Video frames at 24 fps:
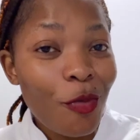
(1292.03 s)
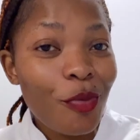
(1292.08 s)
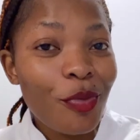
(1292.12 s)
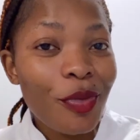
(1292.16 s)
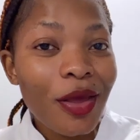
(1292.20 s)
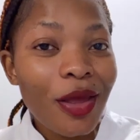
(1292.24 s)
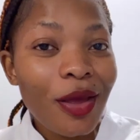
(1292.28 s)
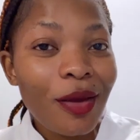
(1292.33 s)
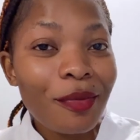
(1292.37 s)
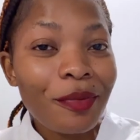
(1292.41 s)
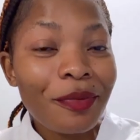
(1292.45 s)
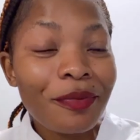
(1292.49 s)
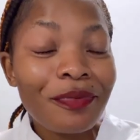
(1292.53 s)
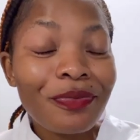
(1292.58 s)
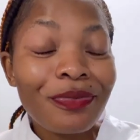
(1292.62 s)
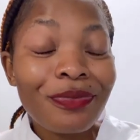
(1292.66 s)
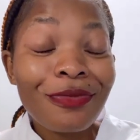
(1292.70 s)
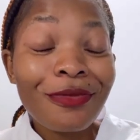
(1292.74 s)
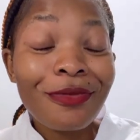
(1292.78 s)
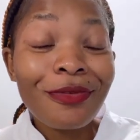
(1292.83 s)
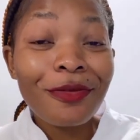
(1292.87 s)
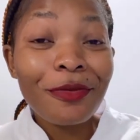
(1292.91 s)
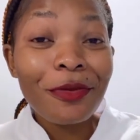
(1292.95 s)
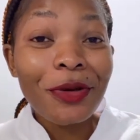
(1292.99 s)
p.m.
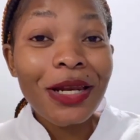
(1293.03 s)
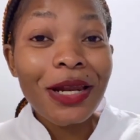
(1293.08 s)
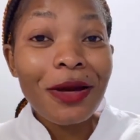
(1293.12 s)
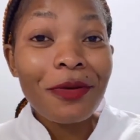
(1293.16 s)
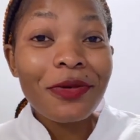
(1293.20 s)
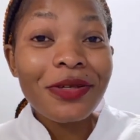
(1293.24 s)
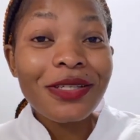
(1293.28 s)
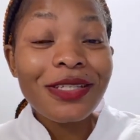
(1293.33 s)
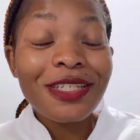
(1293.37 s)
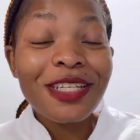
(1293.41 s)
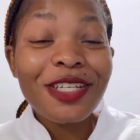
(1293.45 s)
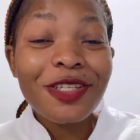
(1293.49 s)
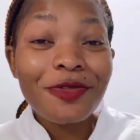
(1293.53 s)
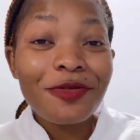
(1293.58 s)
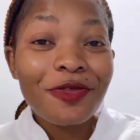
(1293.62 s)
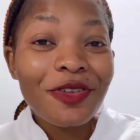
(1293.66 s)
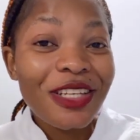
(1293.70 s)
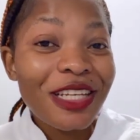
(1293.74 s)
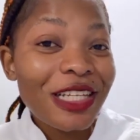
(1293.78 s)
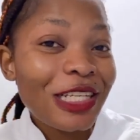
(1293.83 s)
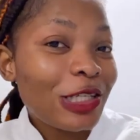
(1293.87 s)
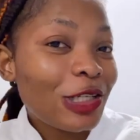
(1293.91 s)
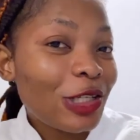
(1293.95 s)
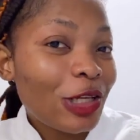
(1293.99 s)
when I was just
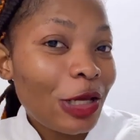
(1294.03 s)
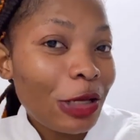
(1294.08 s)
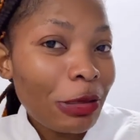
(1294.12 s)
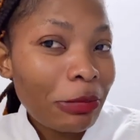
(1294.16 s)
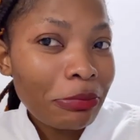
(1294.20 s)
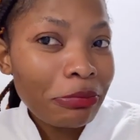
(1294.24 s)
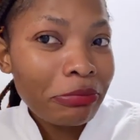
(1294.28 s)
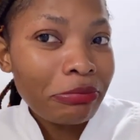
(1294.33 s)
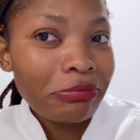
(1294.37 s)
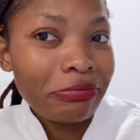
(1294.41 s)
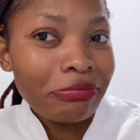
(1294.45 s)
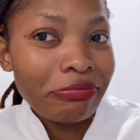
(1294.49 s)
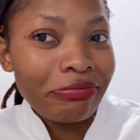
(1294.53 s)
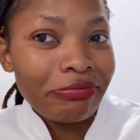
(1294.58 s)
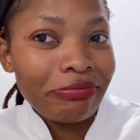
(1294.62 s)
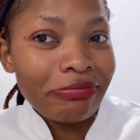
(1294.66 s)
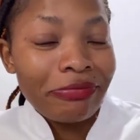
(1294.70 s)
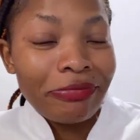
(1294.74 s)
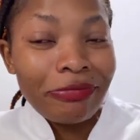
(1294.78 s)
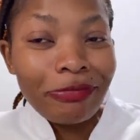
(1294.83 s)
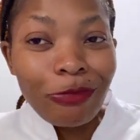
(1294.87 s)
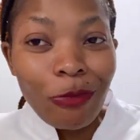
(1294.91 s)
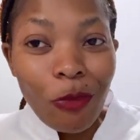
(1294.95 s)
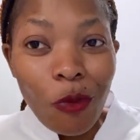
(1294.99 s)
finishing
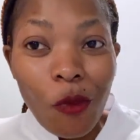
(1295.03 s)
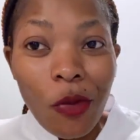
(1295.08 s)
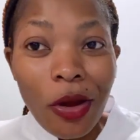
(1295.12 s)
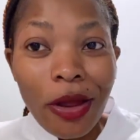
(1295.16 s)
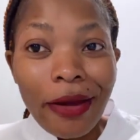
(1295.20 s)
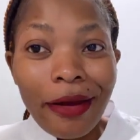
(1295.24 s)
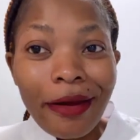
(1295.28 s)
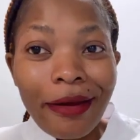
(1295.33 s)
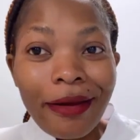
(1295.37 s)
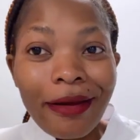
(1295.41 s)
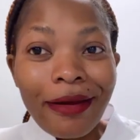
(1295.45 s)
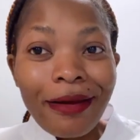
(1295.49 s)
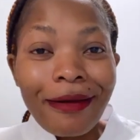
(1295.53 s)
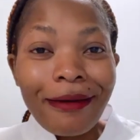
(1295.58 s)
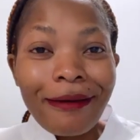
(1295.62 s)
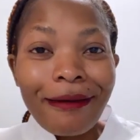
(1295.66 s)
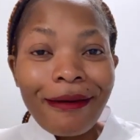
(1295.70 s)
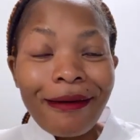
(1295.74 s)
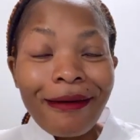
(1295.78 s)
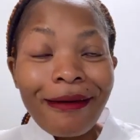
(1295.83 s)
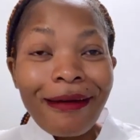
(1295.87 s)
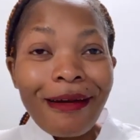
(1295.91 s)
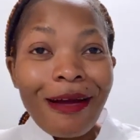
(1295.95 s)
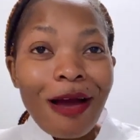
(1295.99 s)
work,
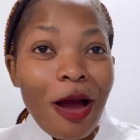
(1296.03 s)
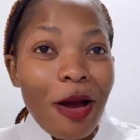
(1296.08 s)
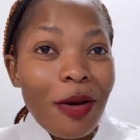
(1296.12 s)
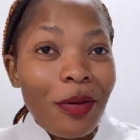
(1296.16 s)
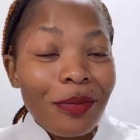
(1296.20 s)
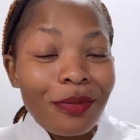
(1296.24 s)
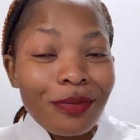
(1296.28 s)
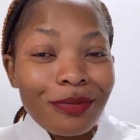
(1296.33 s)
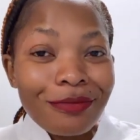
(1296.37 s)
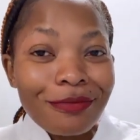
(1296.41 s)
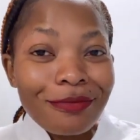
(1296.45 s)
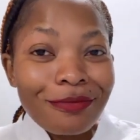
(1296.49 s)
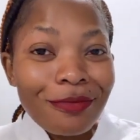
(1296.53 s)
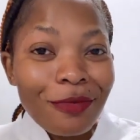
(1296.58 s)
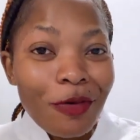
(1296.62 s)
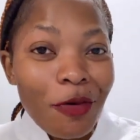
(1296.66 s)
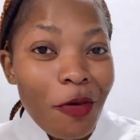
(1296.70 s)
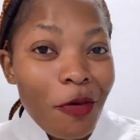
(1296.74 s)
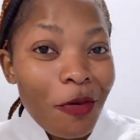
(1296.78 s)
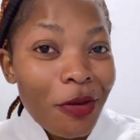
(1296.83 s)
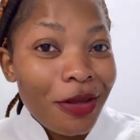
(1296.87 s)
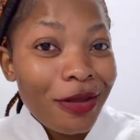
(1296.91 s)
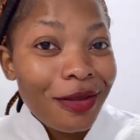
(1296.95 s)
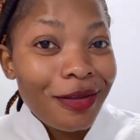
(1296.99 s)

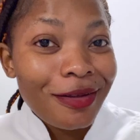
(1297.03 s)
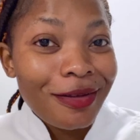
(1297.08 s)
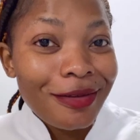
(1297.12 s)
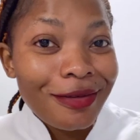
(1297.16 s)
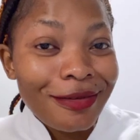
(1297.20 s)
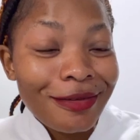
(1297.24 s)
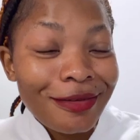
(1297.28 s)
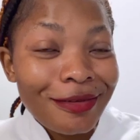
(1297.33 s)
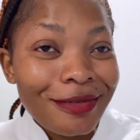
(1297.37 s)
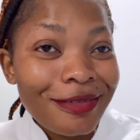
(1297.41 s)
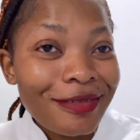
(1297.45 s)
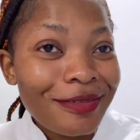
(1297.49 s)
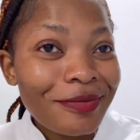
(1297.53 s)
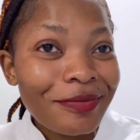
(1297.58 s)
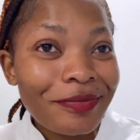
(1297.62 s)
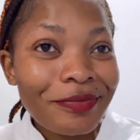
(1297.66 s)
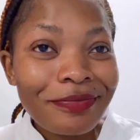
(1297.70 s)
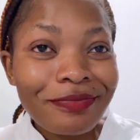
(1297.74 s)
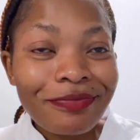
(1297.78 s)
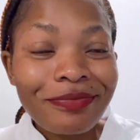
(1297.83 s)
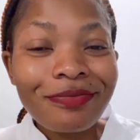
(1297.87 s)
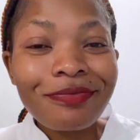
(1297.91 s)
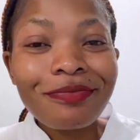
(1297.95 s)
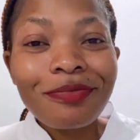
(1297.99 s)
going
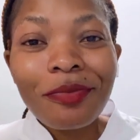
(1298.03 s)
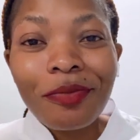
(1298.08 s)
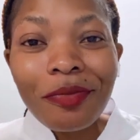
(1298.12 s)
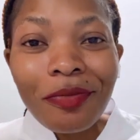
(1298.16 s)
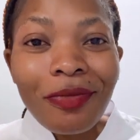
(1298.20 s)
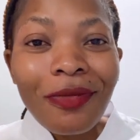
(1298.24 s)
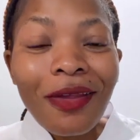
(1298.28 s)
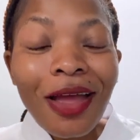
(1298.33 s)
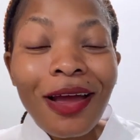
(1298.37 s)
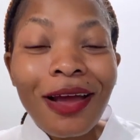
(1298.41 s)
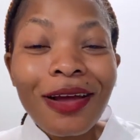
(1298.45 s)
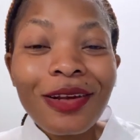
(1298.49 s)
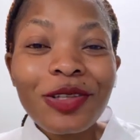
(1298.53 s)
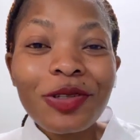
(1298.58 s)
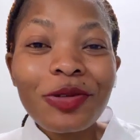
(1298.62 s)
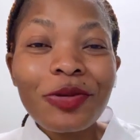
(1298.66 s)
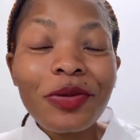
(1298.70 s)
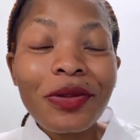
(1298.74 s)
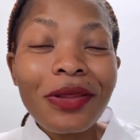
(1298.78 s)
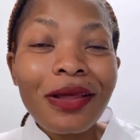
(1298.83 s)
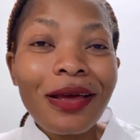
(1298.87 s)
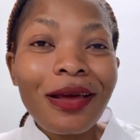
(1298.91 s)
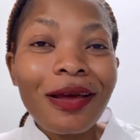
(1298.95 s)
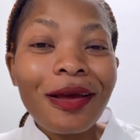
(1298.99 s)
to
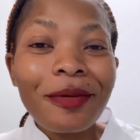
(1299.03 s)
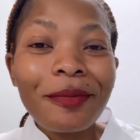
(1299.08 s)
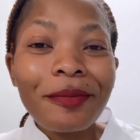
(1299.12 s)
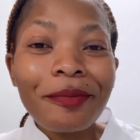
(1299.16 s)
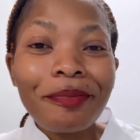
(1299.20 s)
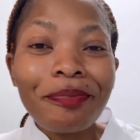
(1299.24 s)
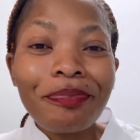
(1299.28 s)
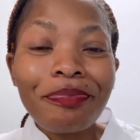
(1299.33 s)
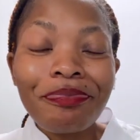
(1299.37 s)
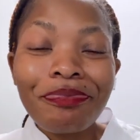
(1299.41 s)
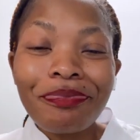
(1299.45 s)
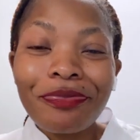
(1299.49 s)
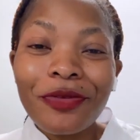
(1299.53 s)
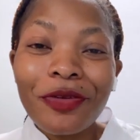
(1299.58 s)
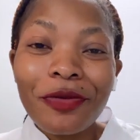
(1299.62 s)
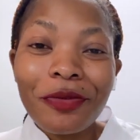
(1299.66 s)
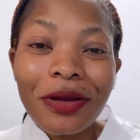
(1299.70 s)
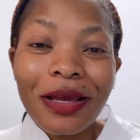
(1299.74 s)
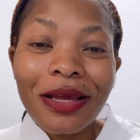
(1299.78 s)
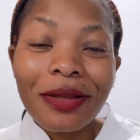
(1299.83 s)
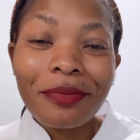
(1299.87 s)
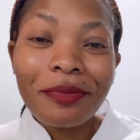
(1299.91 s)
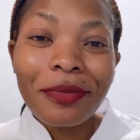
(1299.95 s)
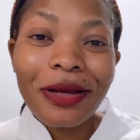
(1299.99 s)
them to
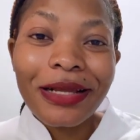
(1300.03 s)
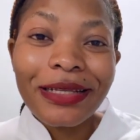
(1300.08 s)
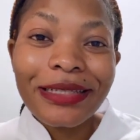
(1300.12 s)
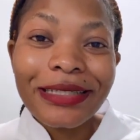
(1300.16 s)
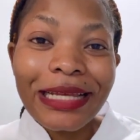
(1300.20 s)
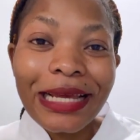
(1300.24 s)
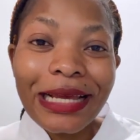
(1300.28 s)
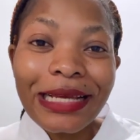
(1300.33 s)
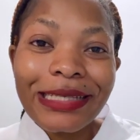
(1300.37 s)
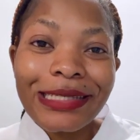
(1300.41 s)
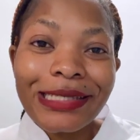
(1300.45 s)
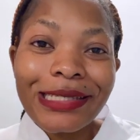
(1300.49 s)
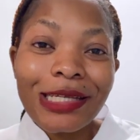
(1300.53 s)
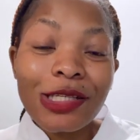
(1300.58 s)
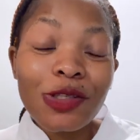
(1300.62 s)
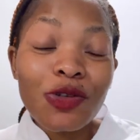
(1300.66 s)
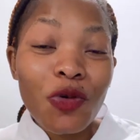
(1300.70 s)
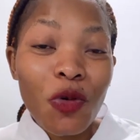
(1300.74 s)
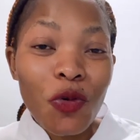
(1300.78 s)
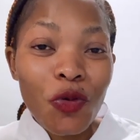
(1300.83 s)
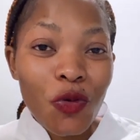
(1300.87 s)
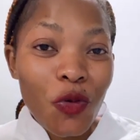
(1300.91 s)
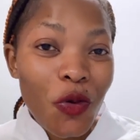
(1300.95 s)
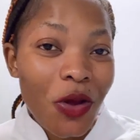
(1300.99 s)
get my taxi
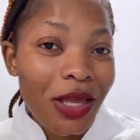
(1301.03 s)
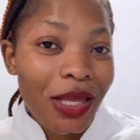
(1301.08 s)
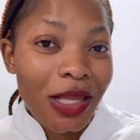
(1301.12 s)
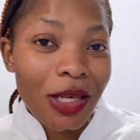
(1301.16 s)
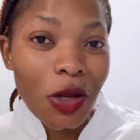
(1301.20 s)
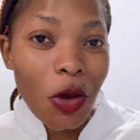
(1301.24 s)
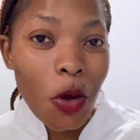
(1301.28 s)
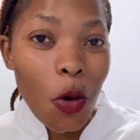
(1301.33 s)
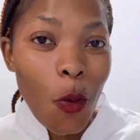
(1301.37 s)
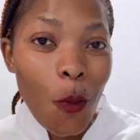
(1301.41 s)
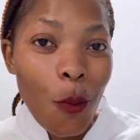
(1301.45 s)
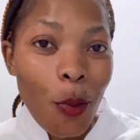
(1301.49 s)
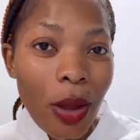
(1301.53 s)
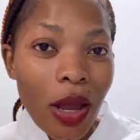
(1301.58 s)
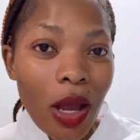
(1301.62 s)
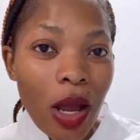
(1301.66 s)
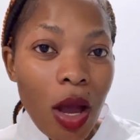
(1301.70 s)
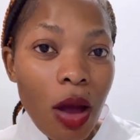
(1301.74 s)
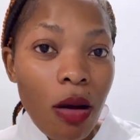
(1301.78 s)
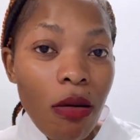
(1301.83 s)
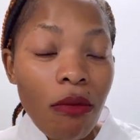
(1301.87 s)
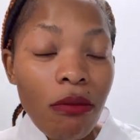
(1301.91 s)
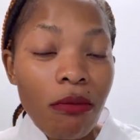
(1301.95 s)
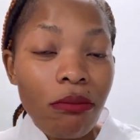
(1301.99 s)
so I can go back
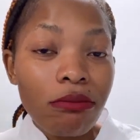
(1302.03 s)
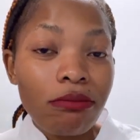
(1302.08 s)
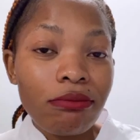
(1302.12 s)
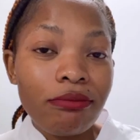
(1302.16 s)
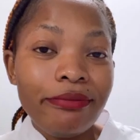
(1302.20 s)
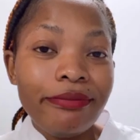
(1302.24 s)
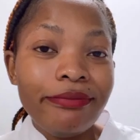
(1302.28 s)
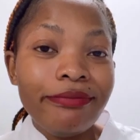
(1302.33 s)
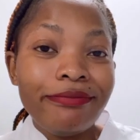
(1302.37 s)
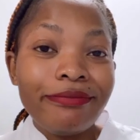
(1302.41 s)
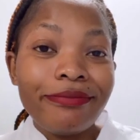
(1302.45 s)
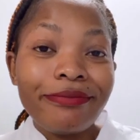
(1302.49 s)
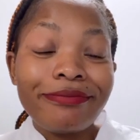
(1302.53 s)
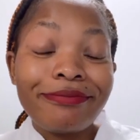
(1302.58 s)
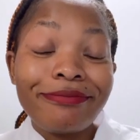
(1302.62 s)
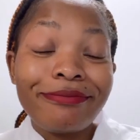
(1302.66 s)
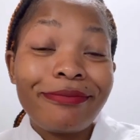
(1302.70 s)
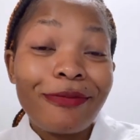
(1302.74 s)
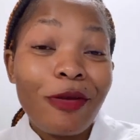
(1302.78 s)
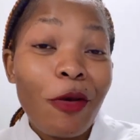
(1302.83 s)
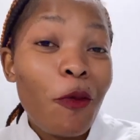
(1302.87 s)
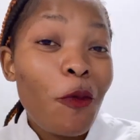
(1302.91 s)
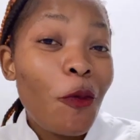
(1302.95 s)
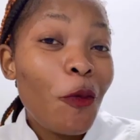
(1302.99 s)
home.
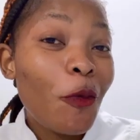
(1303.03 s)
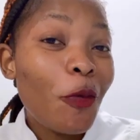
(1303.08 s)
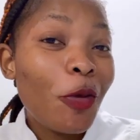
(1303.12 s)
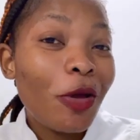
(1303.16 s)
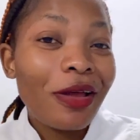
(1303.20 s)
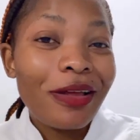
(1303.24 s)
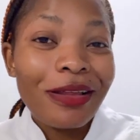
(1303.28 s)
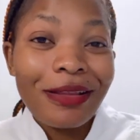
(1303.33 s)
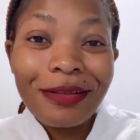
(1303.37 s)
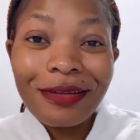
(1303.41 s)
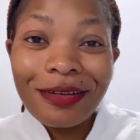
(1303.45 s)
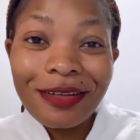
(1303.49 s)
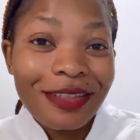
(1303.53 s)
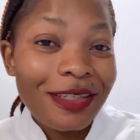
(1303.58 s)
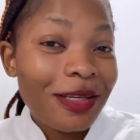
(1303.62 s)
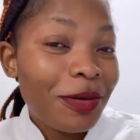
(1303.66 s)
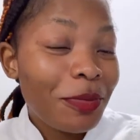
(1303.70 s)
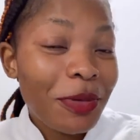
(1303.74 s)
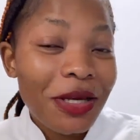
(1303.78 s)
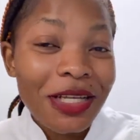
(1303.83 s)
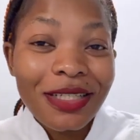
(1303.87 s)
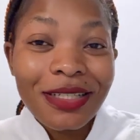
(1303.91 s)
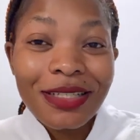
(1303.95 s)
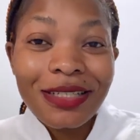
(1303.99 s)
Oh,
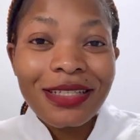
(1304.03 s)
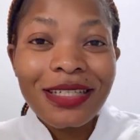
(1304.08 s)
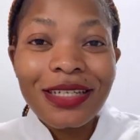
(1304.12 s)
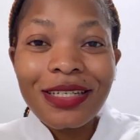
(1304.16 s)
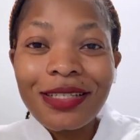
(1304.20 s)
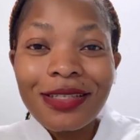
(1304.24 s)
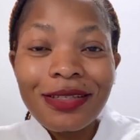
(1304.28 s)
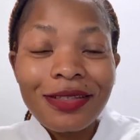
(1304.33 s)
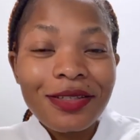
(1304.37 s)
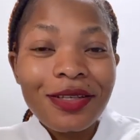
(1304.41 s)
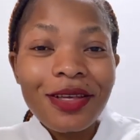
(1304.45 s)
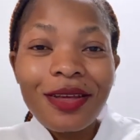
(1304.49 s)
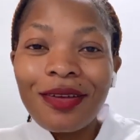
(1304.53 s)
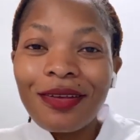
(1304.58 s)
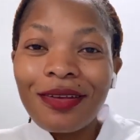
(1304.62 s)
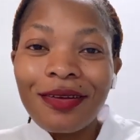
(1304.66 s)
imagine just